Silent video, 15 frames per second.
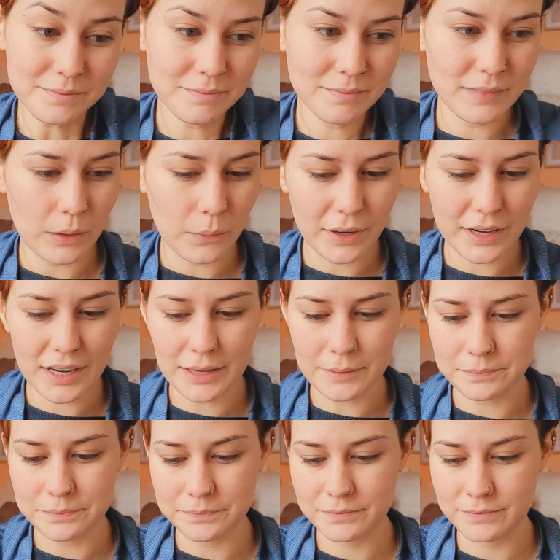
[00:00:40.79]
Why not?
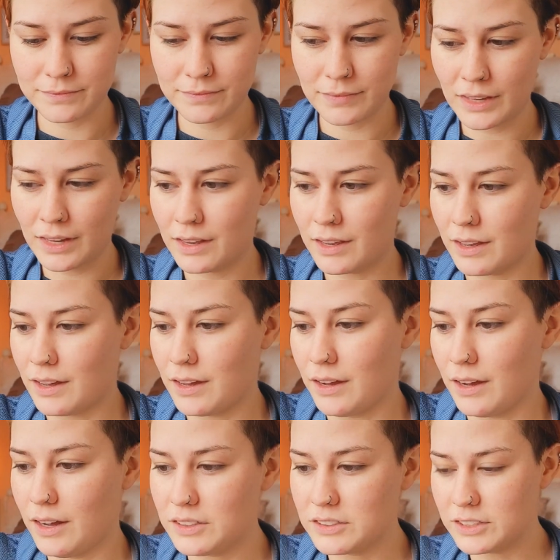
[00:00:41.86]

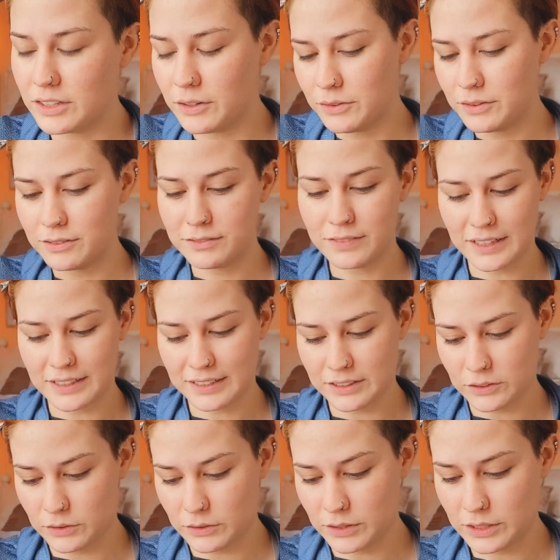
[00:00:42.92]
Also, fun
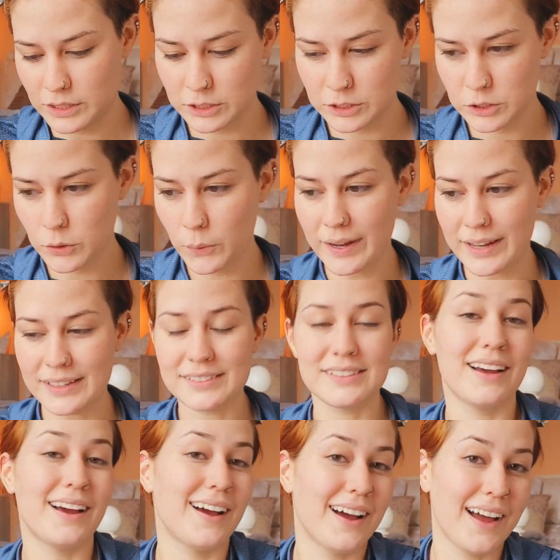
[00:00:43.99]
little twist,
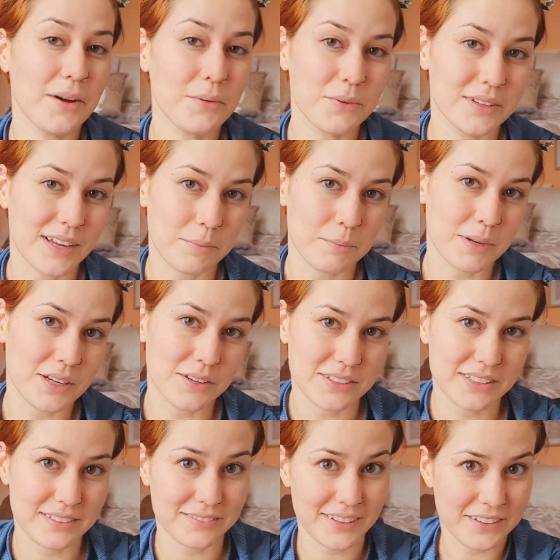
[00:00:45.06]
I will not be
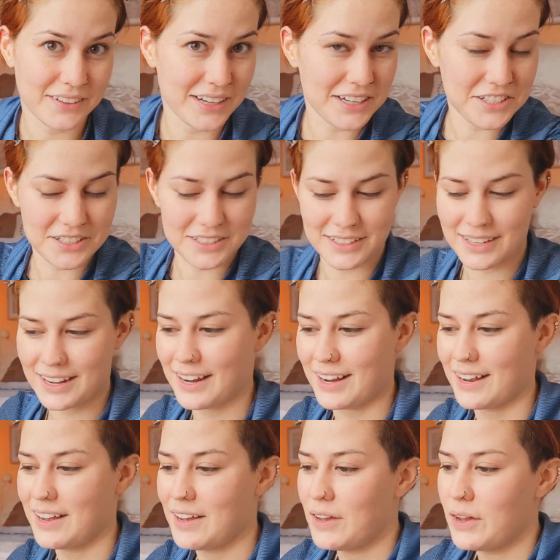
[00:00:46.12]
using foundation today.
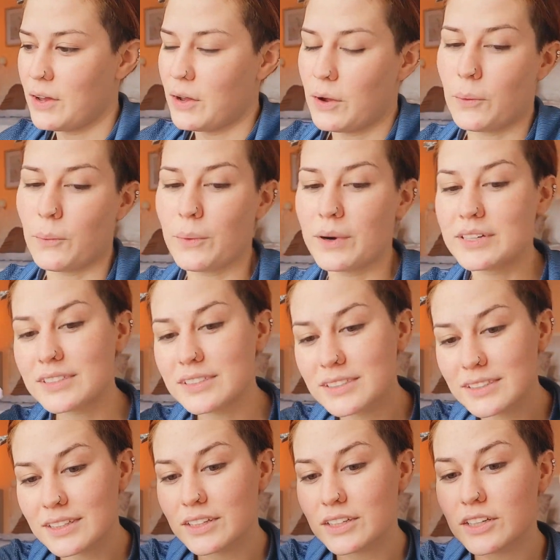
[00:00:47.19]
We're just
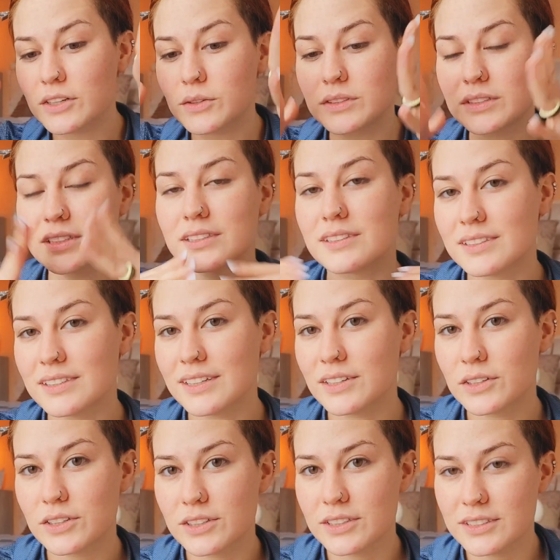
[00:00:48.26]
gonna use
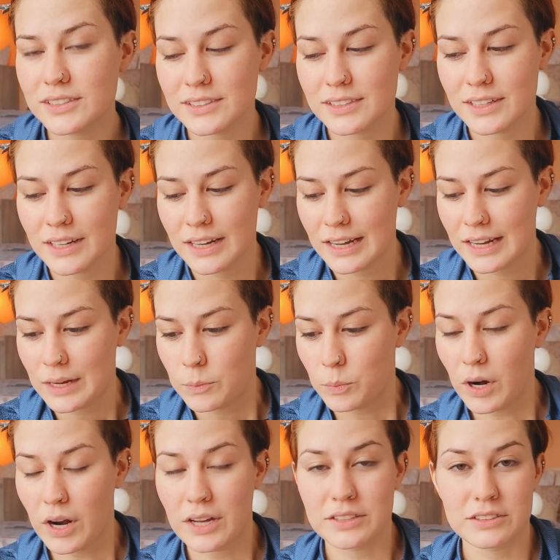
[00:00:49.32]
concealers,
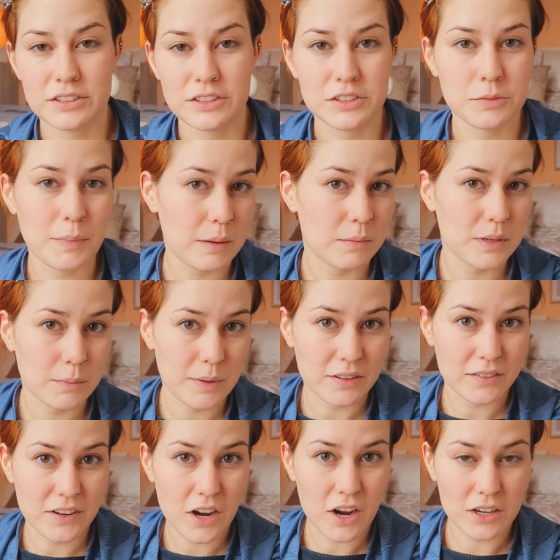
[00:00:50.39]
bronzers, maybe a bit of
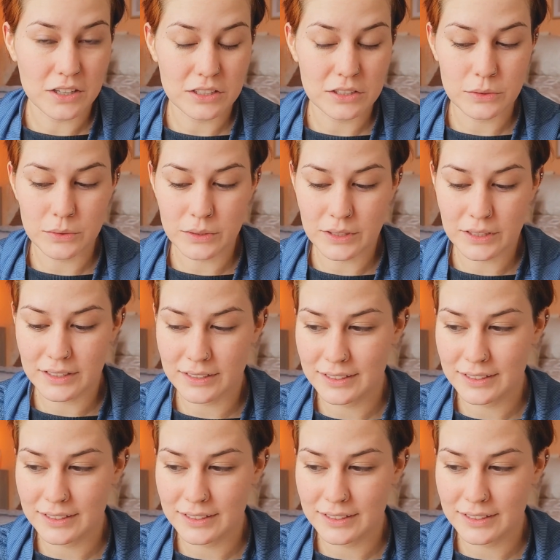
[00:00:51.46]
contour,